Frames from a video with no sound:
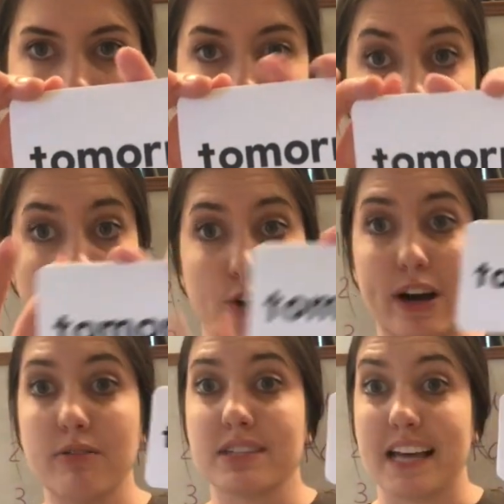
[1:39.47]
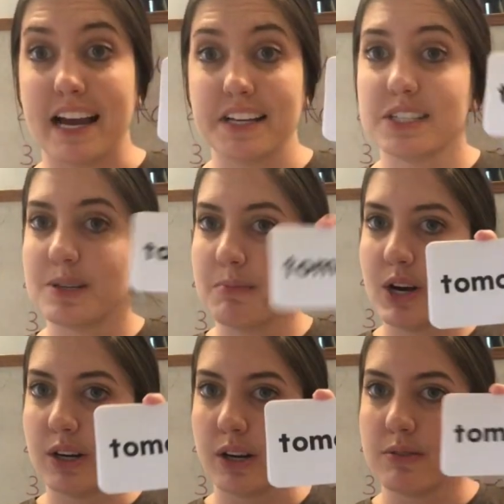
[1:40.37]
You could go outside
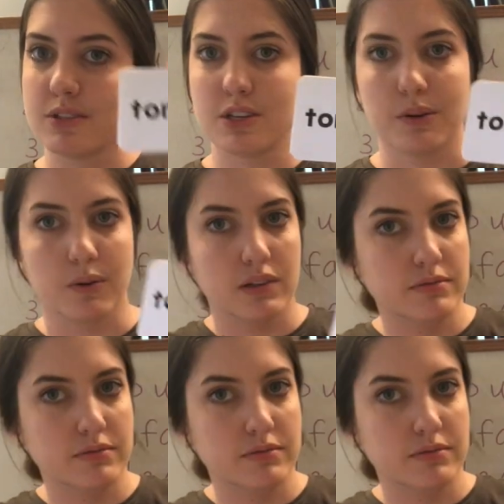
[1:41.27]
tomorrow too.